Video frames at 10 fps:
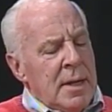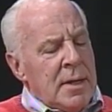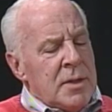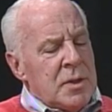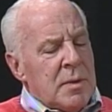
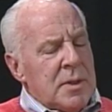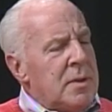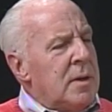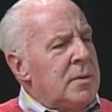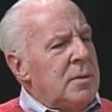So I
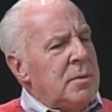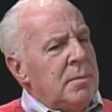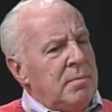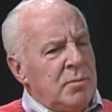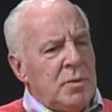started to
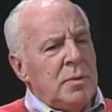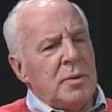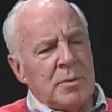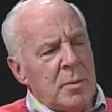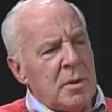do
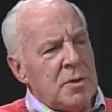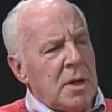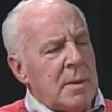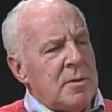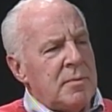small
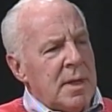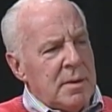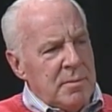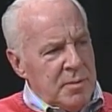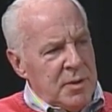jobs
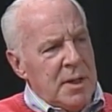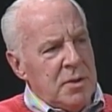around St.